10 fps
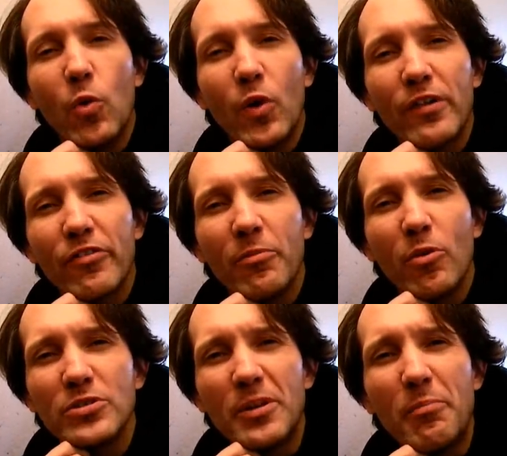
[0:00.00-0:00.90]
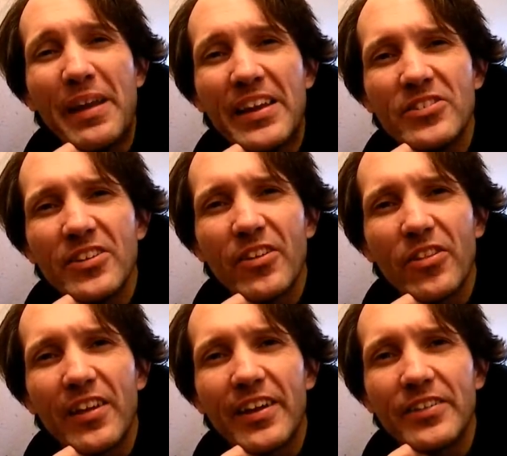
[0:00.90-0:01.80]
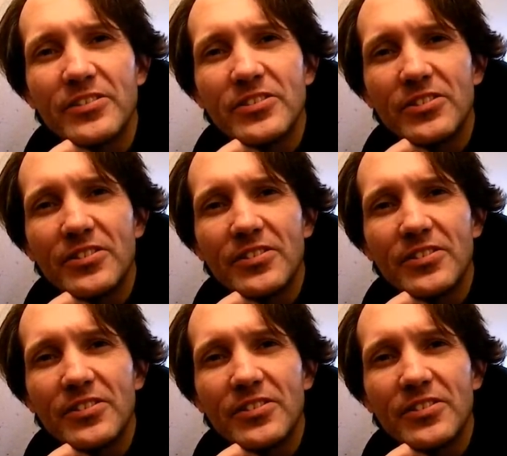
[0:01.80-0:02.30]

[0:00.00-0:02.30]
one of the most amazing things